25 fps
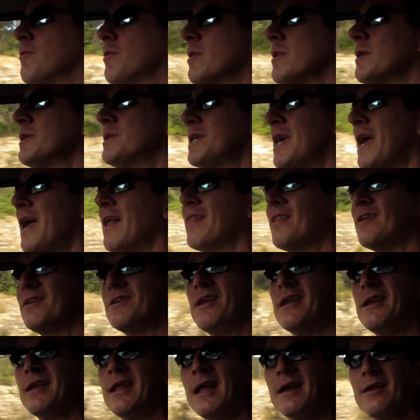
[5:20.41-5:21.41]
really
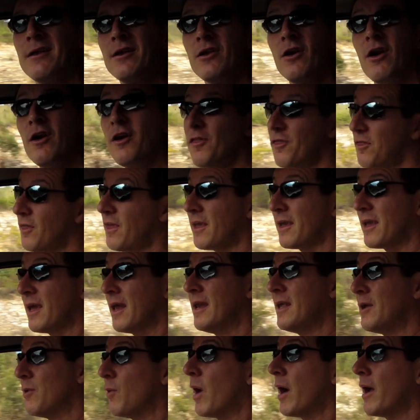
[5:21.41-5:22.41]
talented at it, I think,
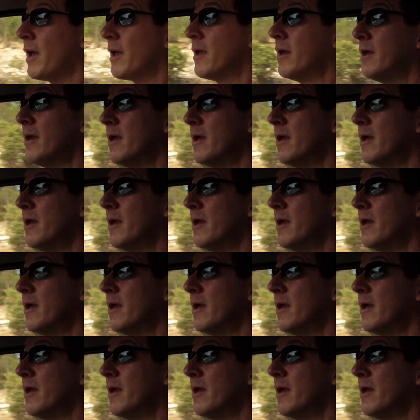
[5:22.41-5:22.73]
anyway.